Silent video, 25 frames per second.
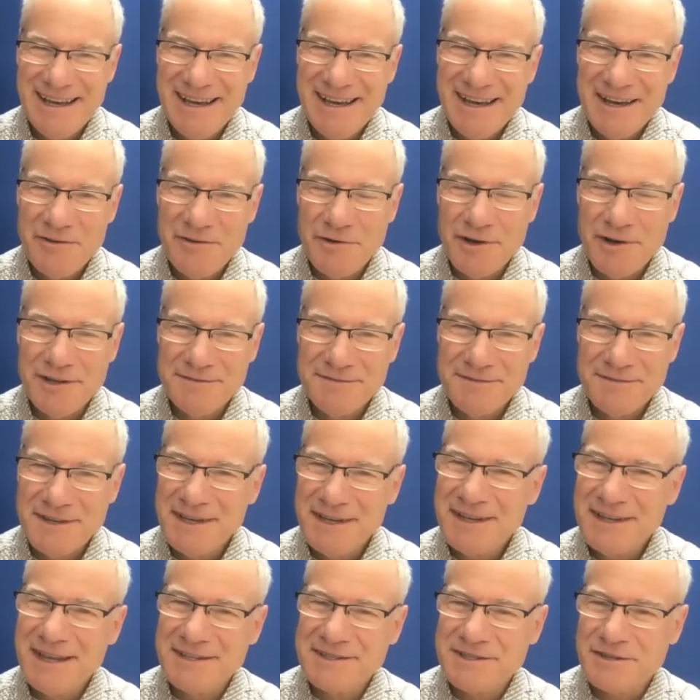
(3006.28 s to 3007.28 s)
Well,
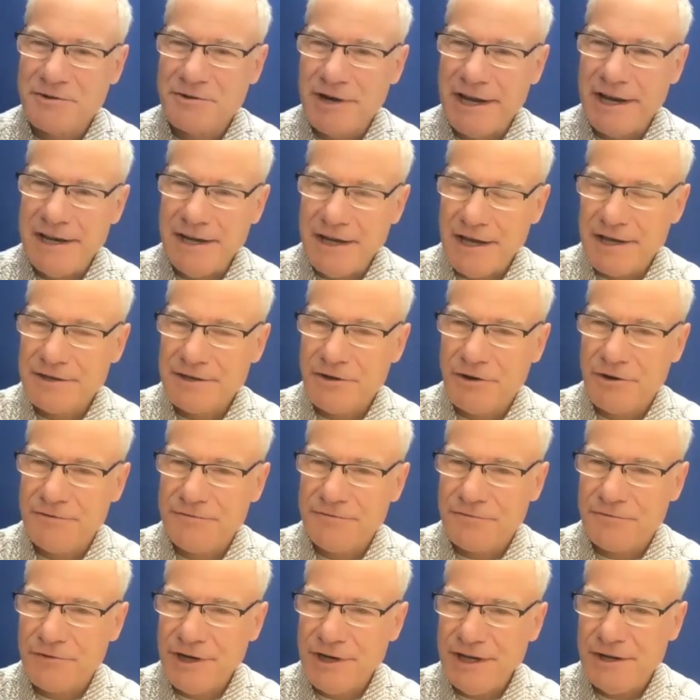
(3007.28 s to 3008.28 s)
that's great. And Kurt
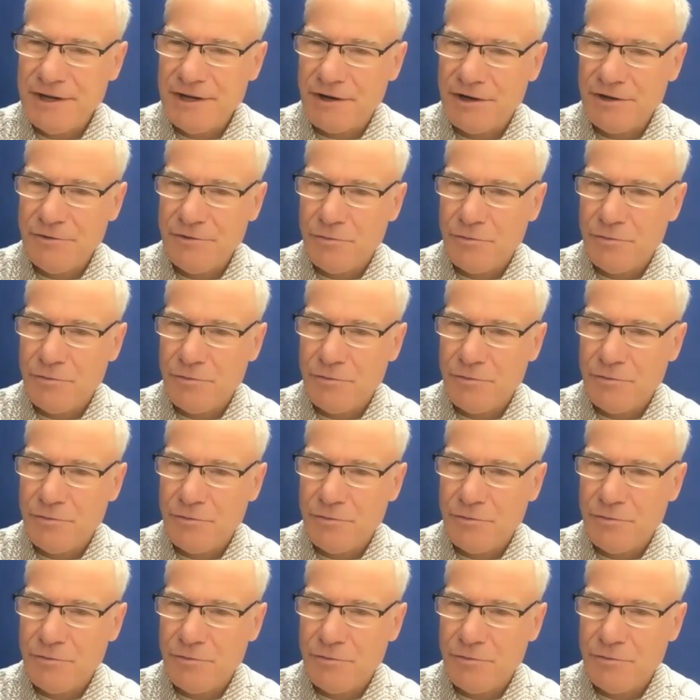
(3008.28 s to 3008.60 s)
Fried, are you